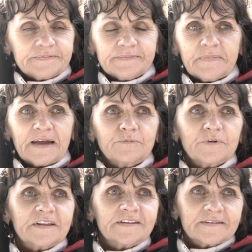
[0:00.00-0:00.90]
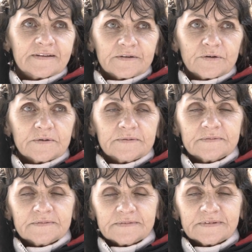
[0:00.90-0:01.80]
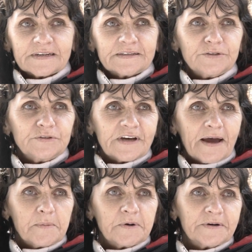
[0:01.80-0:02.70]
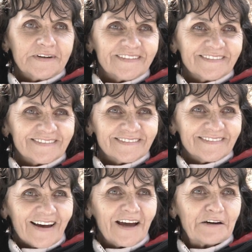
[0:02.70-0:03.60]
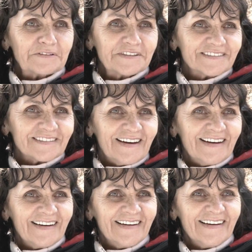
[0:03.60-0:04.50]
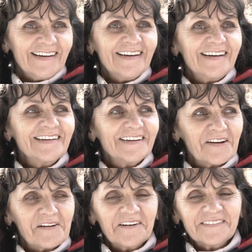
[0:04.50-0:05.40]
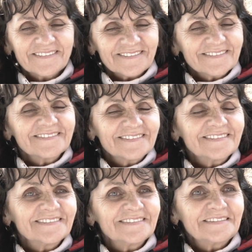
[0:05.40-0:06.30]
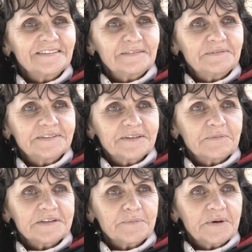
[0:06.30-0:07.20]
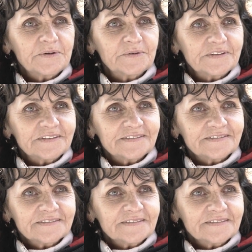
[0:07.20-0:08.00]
men with can use a hammer and nails and you know, someone to build. And